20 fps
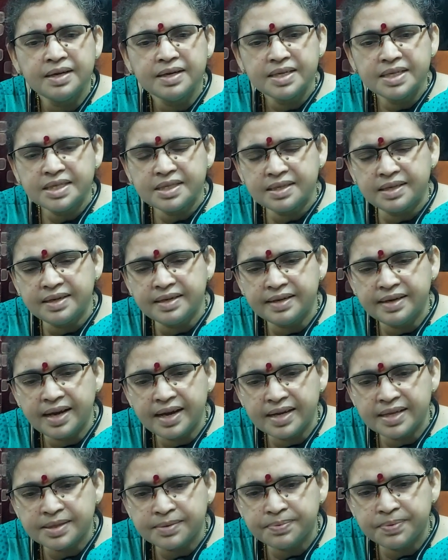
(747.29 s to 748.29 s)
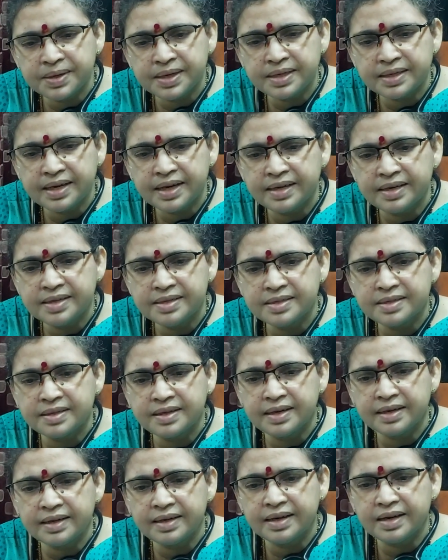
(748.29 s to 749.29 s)
insulin aspart and
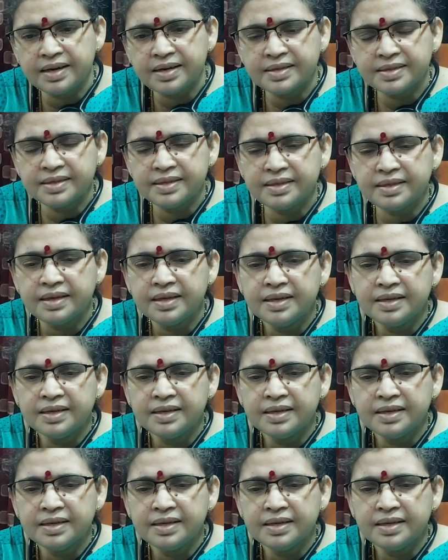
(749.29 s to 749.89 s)
insulin glargine.